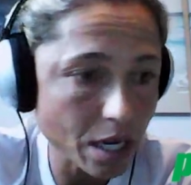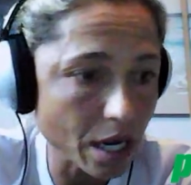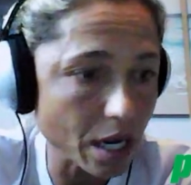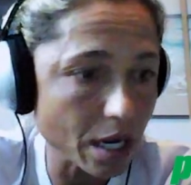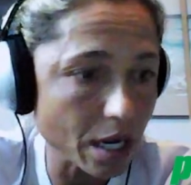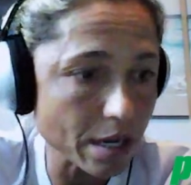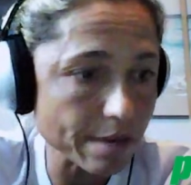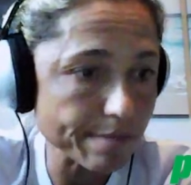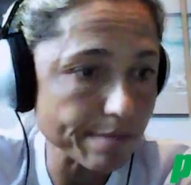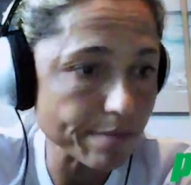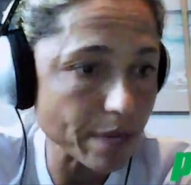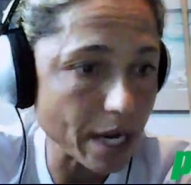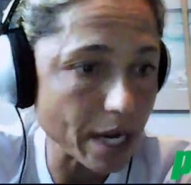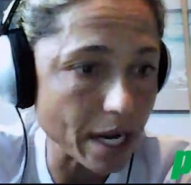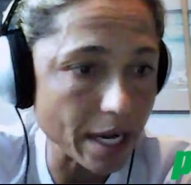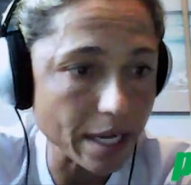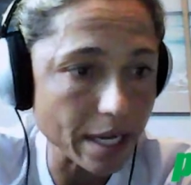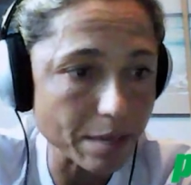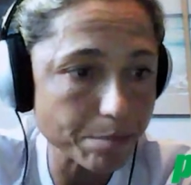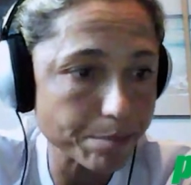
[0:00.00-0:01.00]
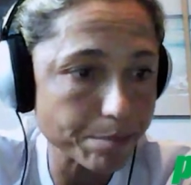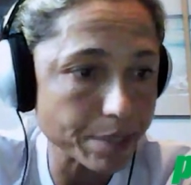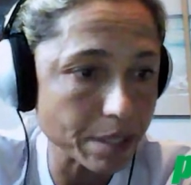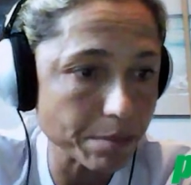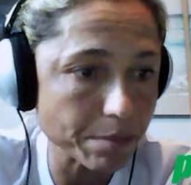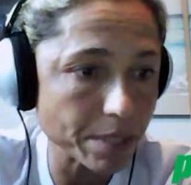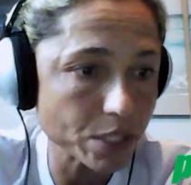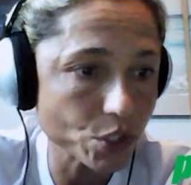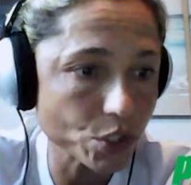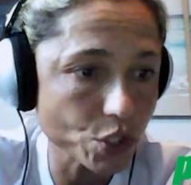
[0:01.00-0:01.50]
I
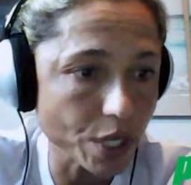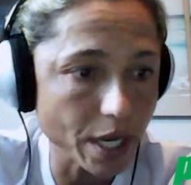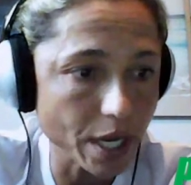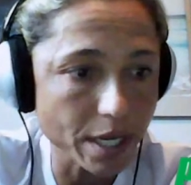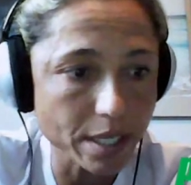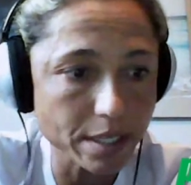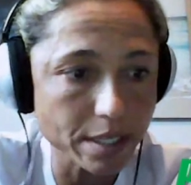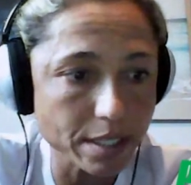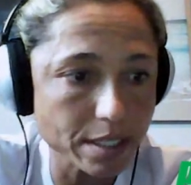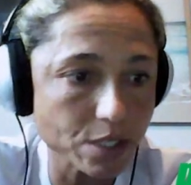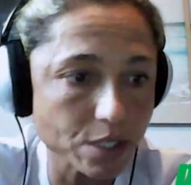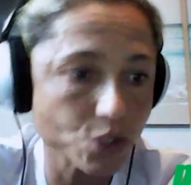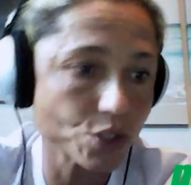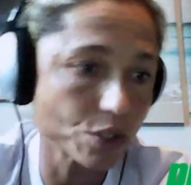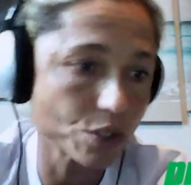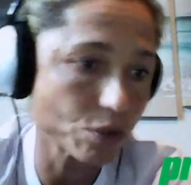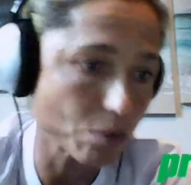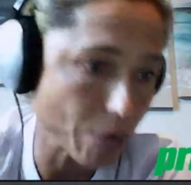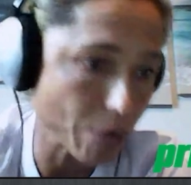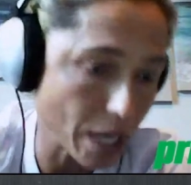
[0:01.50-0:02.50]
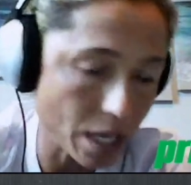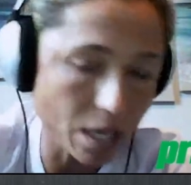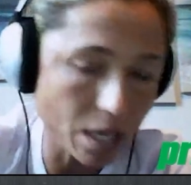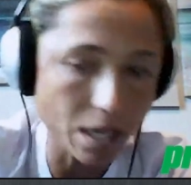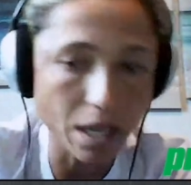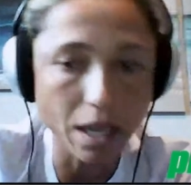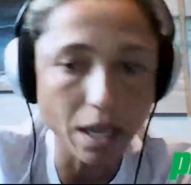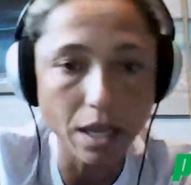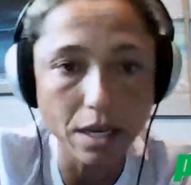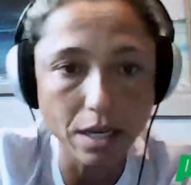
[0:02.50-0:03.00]
pretty much had a decision to make,
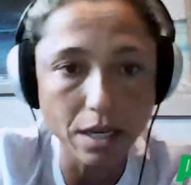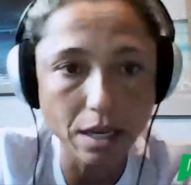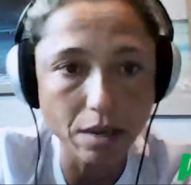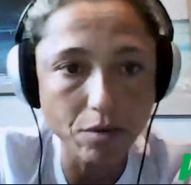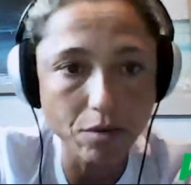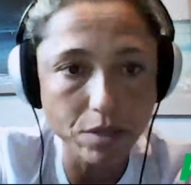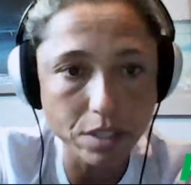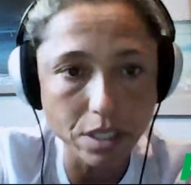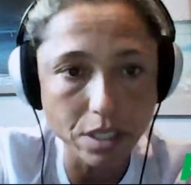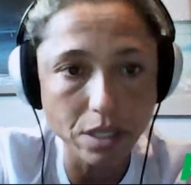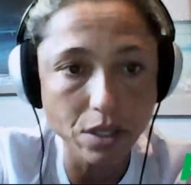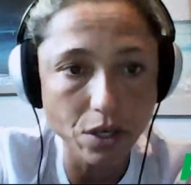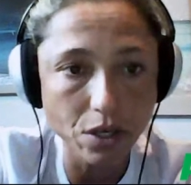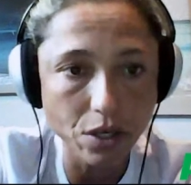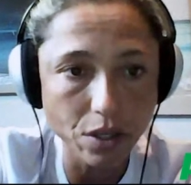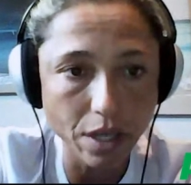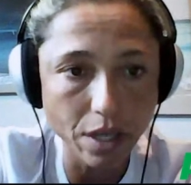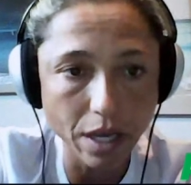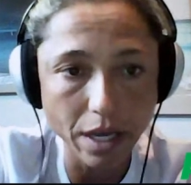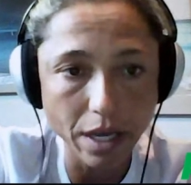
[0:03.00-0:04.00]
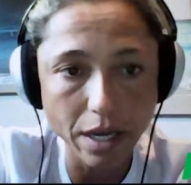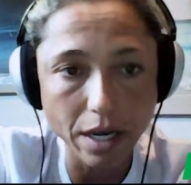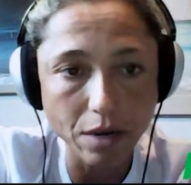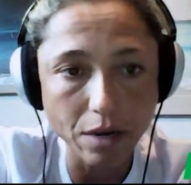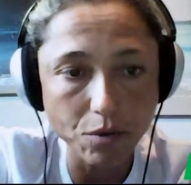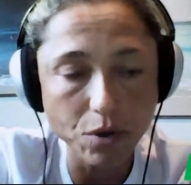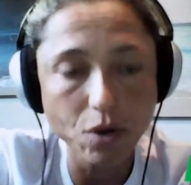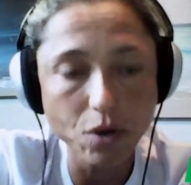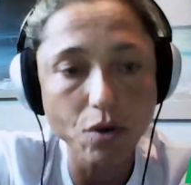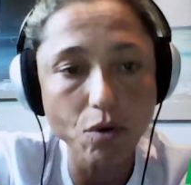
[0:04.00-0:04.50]
and it was either that I
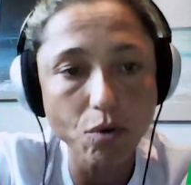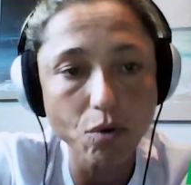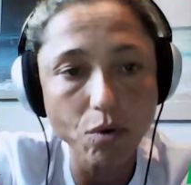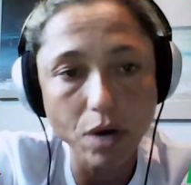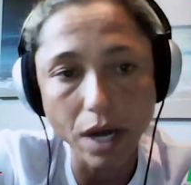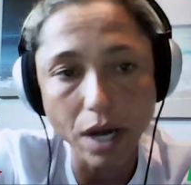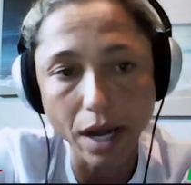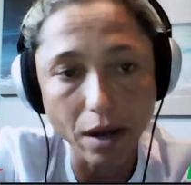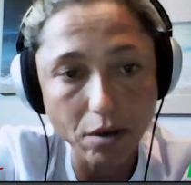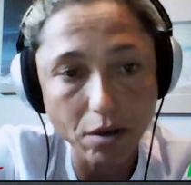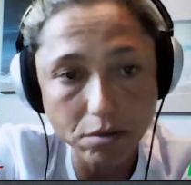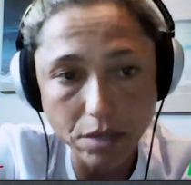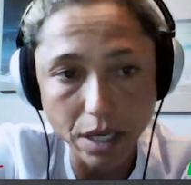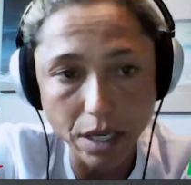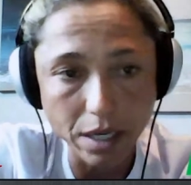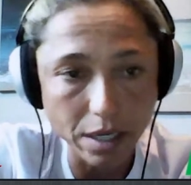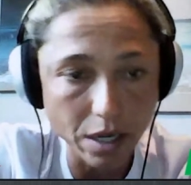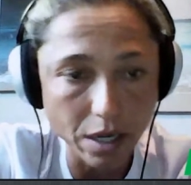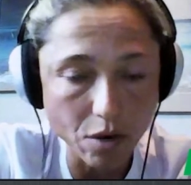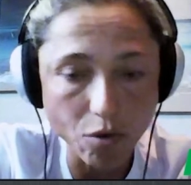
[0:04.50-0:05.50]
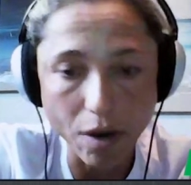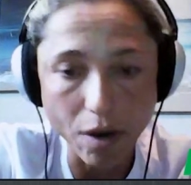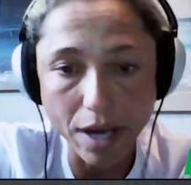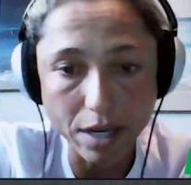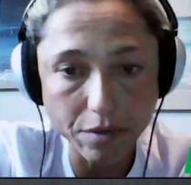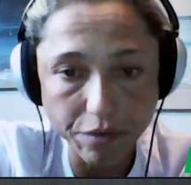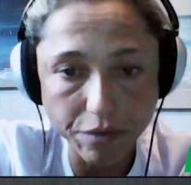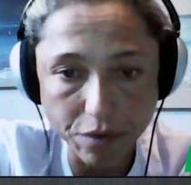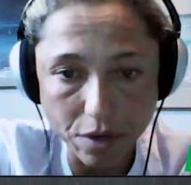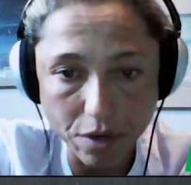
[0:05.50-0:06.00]
would go out and
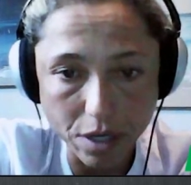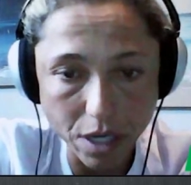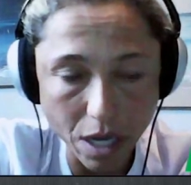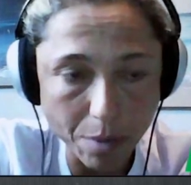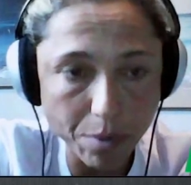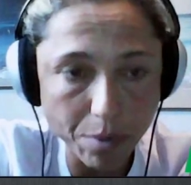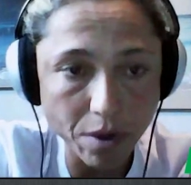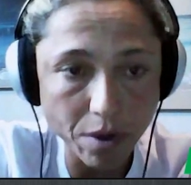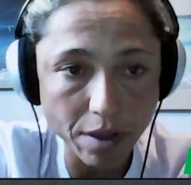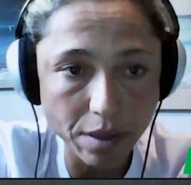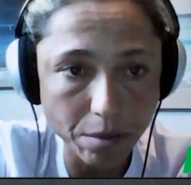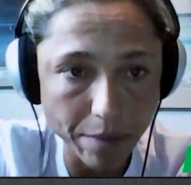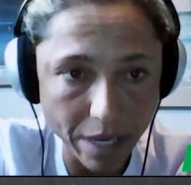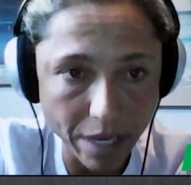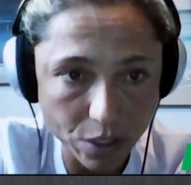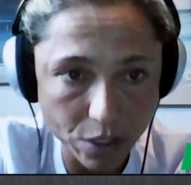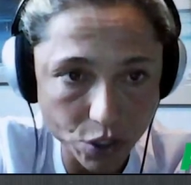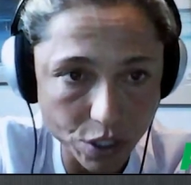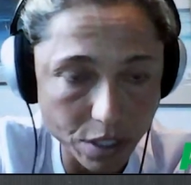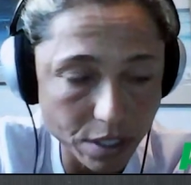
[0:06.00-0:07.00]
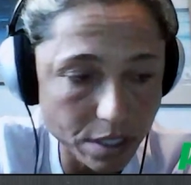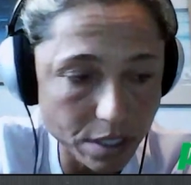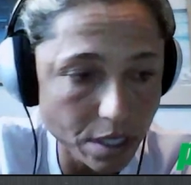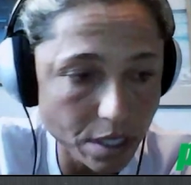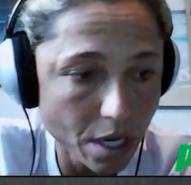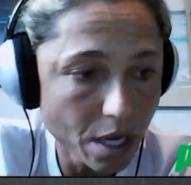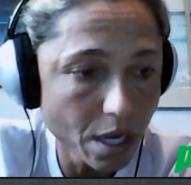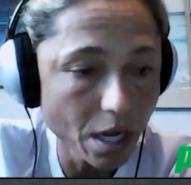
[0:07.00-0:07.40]
grind for a couple other matches,